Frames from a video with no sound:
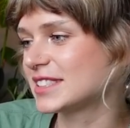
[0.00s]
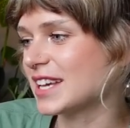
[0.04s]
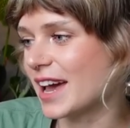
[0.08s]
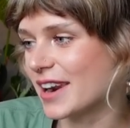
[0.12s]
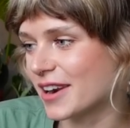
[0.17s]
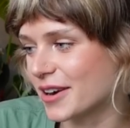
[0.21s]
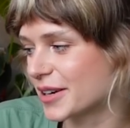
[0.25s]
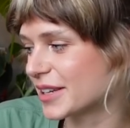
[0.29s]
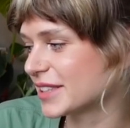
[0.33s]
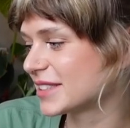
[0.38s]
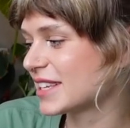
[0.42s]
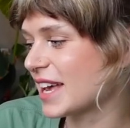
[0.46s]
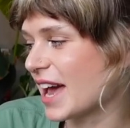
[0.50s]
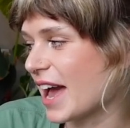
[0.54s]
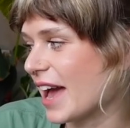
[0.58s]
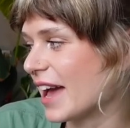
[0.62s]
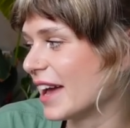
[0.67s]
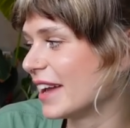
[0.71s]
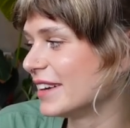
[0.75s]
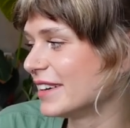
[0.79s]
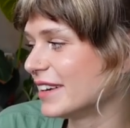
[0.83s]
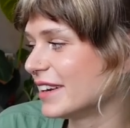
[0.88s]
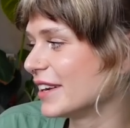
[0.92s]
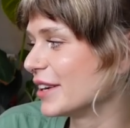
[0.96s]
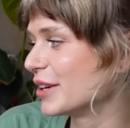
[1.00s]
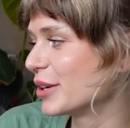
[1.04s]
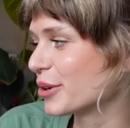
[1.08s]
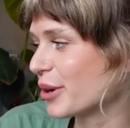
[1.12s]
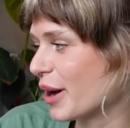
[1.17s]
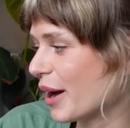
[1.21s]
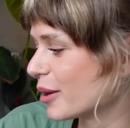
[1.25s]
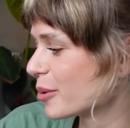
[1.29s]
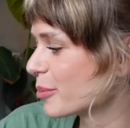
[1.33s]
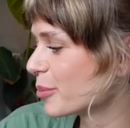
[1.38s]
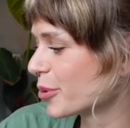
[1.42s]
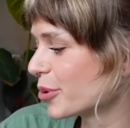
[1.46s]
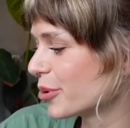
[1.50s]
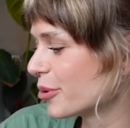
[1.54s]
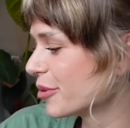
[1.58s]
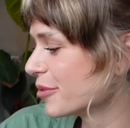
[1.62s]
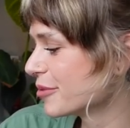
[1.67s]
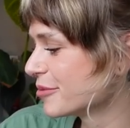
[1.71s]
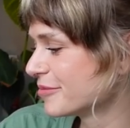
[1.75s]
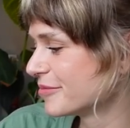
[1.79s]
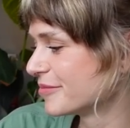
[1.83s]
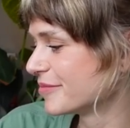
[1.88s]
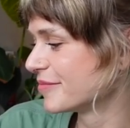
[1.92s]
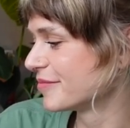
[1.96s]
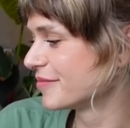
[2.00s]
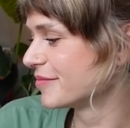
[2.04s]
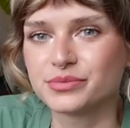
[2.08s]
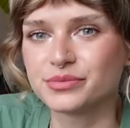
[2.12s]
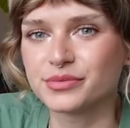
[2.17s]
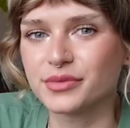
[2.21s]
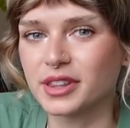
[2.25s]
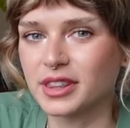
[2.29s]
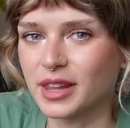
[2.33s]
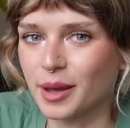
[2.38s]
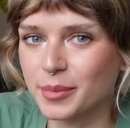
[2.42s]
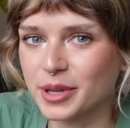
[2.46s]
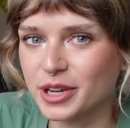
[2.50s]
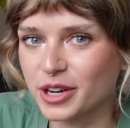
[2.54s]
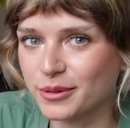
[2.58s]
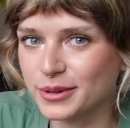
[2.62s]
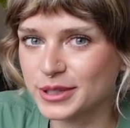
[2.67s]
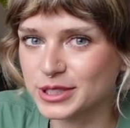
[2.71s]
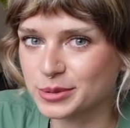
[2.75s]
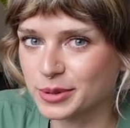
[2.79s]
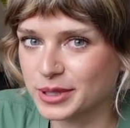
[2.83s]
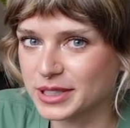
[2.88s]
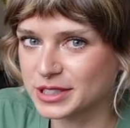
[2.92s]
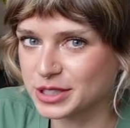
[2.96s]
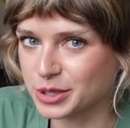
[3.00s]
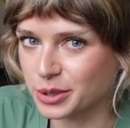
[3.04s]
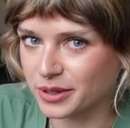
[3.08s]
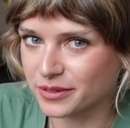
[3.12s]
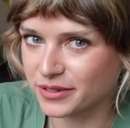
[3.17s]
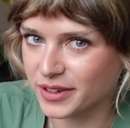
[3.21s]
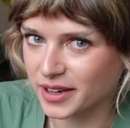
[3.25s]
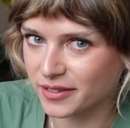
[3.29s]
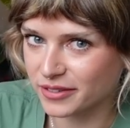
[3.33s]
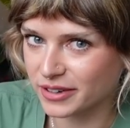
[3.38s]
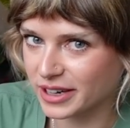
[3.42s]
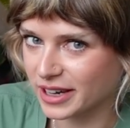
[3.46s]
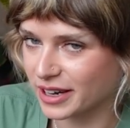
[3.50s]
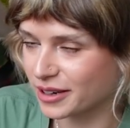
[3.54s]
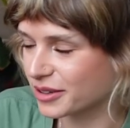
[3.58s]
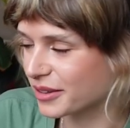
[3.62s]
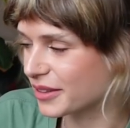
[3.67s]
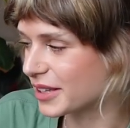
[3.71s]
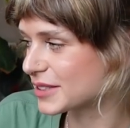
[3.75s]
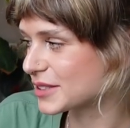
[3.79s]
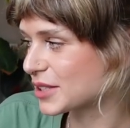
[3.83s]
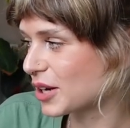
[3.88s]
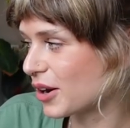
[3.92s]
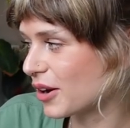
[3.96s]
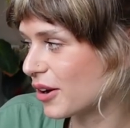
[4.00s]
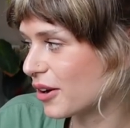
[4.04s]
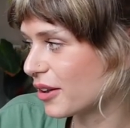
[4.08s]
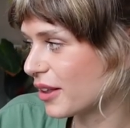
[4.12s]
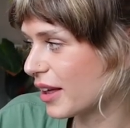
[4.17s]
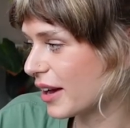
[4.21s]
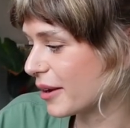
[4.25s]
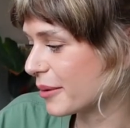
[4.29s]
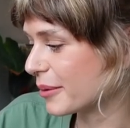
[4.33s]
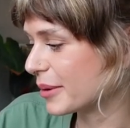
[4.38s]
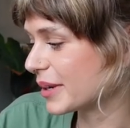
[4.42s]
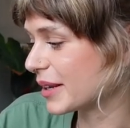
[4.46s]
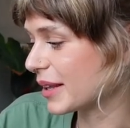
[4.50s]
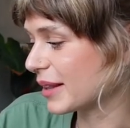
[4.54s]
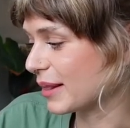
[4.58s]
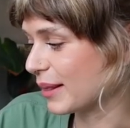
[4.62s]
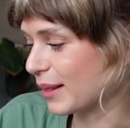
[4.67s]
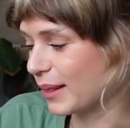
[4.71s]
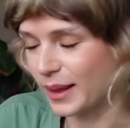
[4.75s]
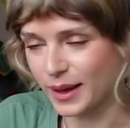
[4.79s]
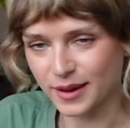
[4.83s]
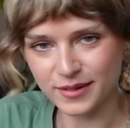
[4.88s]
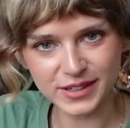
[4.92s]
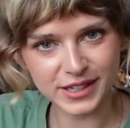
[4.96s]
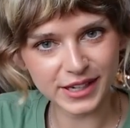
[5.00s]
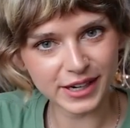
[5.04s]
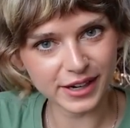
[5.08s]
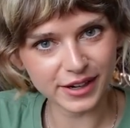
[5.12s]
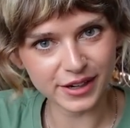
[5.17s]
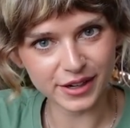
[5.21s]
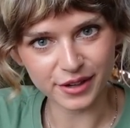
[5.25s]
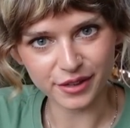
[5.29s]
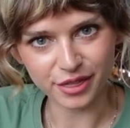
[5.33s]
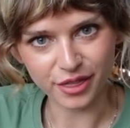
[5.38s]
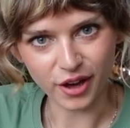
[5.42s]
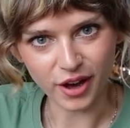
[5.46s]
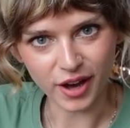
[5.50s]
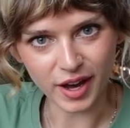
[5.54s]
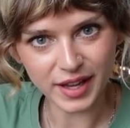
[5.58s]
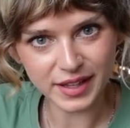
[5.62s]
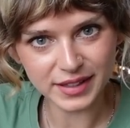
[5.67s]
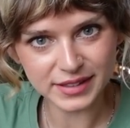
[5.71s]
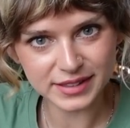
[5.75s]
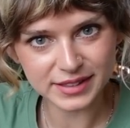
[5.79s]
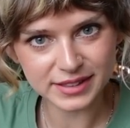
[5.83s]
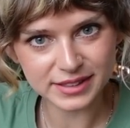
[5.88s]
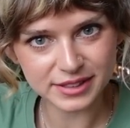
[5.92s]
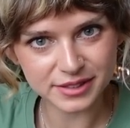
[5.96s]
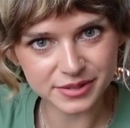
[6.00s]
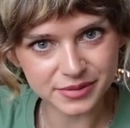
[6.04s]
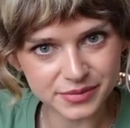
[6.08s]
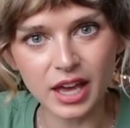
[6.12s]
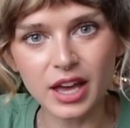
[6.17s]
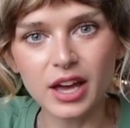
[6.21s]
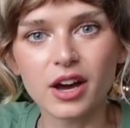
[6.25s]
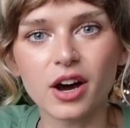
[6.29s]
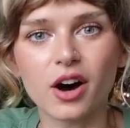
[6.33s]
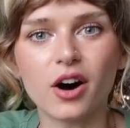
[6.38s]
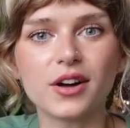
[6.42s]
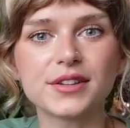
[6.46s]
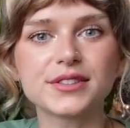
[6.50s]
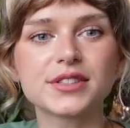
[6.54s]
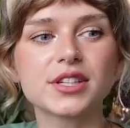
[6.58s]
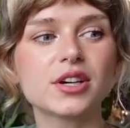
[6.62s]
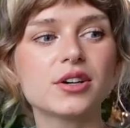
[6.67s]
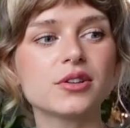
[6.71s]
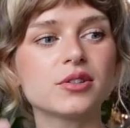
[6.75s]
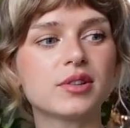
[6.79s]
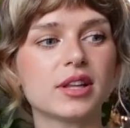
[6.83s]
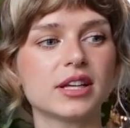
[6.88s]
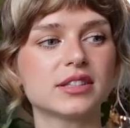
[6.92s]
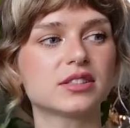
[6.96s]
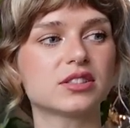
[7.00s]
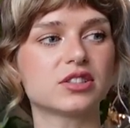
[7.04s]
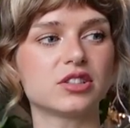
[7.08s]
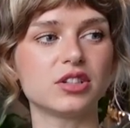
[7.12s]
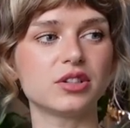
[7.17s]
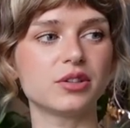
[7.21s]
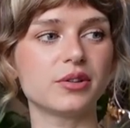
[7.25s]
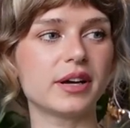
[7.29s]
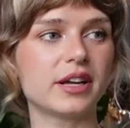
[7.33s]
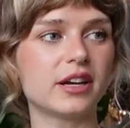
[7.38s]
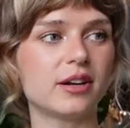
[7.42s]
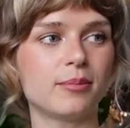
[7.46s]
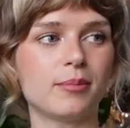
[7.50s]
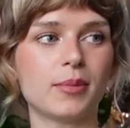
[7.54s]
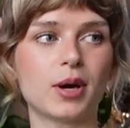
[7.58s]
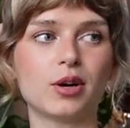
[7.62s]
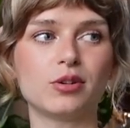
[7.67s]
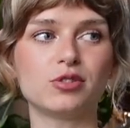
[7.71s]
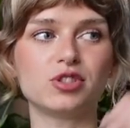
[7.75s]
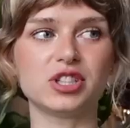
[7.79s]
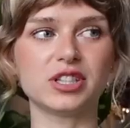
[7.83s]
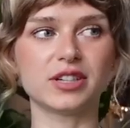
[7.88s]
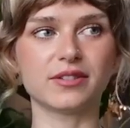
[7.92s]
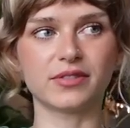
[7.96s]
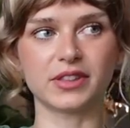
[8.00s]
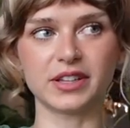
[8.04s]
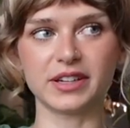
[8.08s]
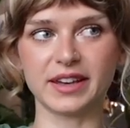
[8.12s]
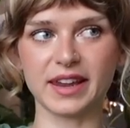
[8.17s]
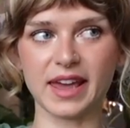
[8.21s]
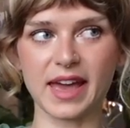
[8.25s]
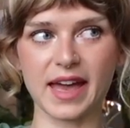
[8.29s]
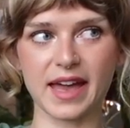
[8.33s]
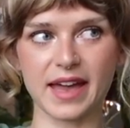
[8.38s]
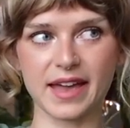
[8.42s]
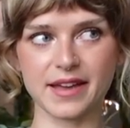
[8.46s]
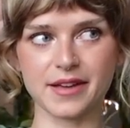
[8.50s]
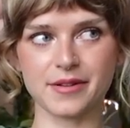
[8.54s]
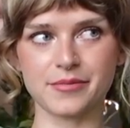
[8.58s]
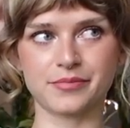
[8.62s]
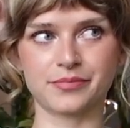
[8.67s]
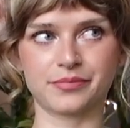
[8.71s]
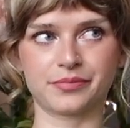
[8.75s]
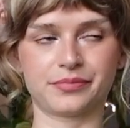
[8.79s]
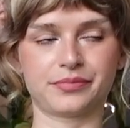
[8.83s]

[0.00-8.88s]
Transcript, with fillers: 10 out of 10, incredible. Let me know which one is your favorite out of this haul. I would love to hear your thoughts. Also, let's do an emoji of the day.